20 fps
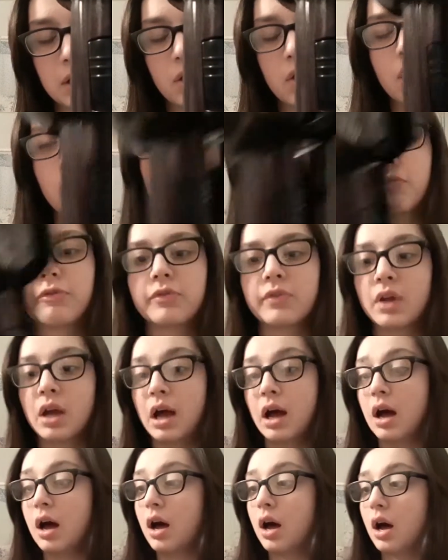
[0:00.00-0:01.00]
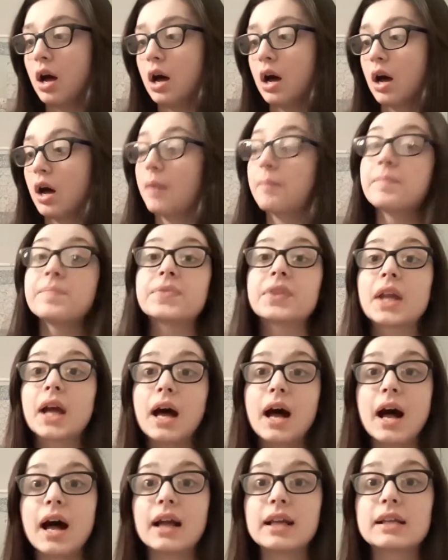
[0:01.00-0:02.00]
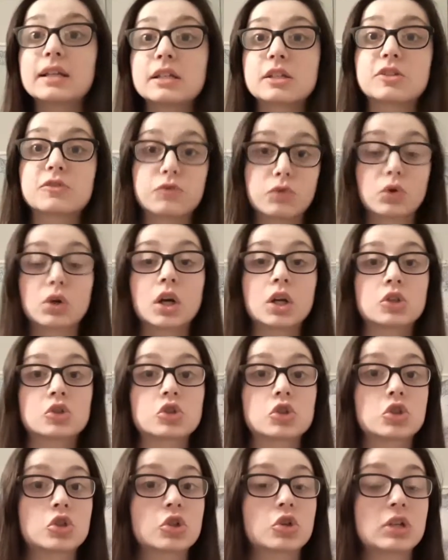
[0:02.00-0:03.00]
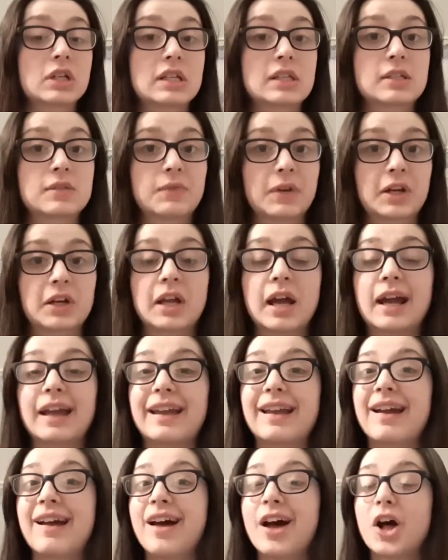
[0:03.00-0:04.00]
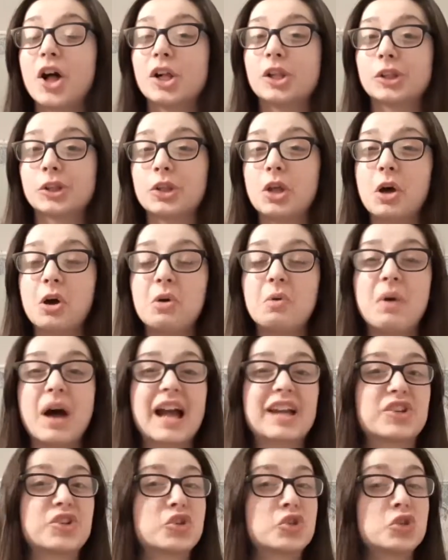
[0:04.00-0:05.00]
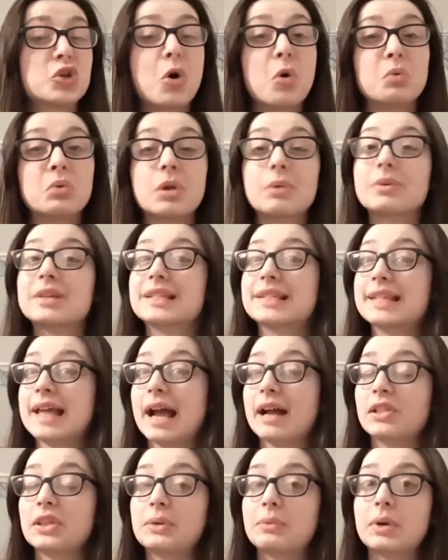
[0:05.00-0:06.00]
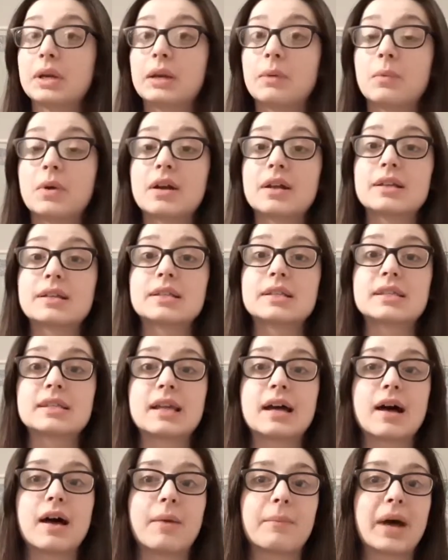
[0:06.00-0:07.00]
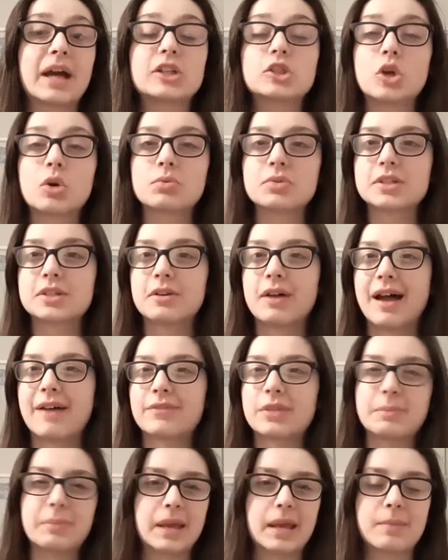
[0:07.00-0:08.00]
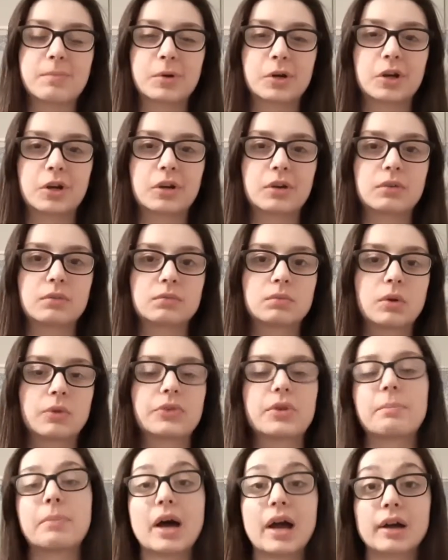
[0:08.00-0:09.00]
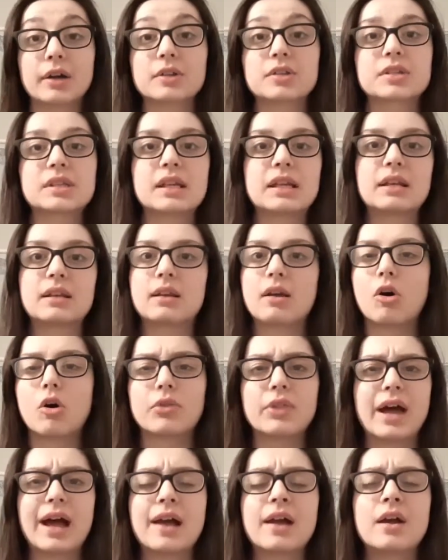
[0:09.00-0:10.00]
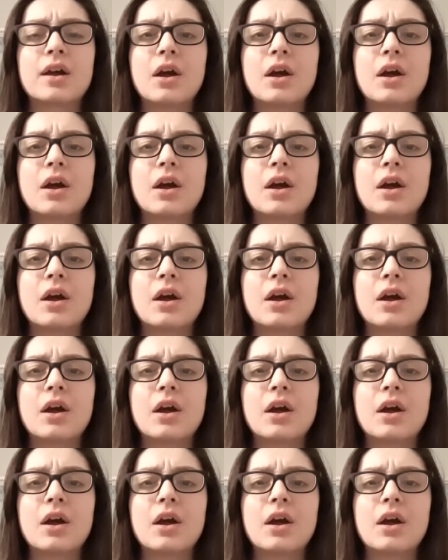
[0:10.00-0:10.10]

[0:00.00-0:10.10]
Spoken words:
off. High is 400 degrees Fahrenheit. Low, I don't know exactly what it was. I don't still have the paper, well, the box and all that